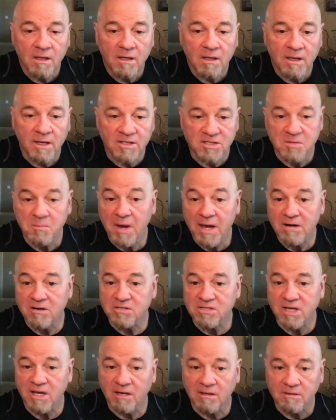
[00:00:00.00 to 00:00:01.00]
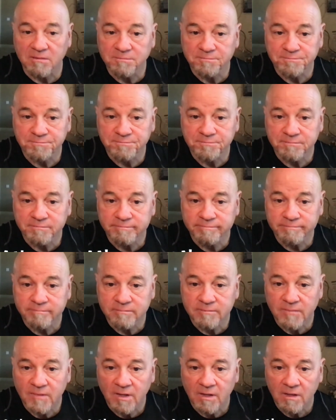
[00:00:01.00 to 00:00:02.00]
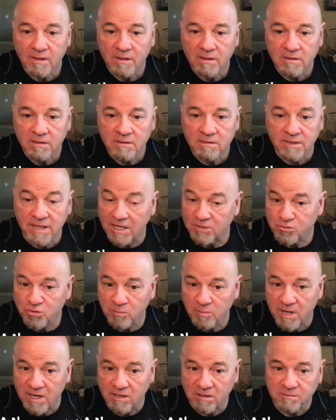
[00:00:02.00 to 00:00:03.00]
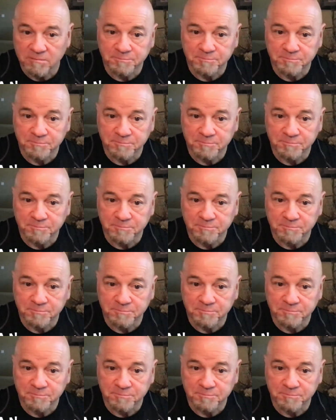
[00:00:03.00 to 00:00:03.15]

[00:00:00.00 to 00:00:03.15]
It's a minor scale. Natural minor.